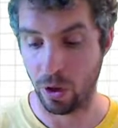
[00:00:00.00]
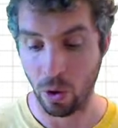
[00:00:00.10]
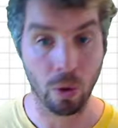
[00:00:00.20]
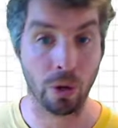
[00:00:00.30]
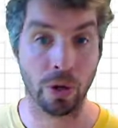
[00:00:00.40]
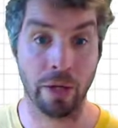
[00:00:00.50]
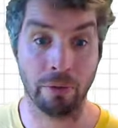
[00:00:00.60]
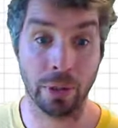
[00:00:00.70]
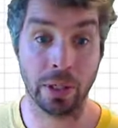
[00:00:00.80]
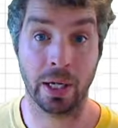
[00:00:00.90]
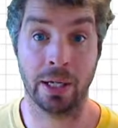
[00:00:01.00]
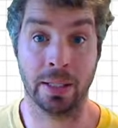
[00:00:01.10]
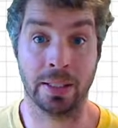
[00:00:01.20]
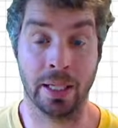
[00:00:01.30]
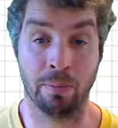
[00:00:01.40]
Or if we look at an
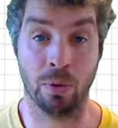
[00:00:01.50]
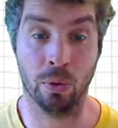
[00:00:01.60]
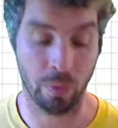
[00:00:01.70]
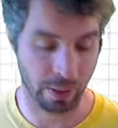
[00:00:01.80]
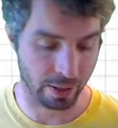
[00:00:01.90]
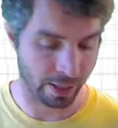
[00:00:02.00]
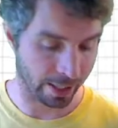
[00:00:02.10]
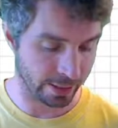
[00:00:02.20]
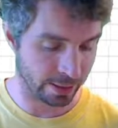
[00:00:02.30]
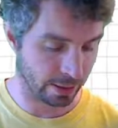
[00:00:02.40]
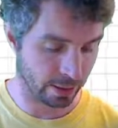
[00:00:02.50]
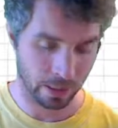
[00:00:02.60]
example with dice,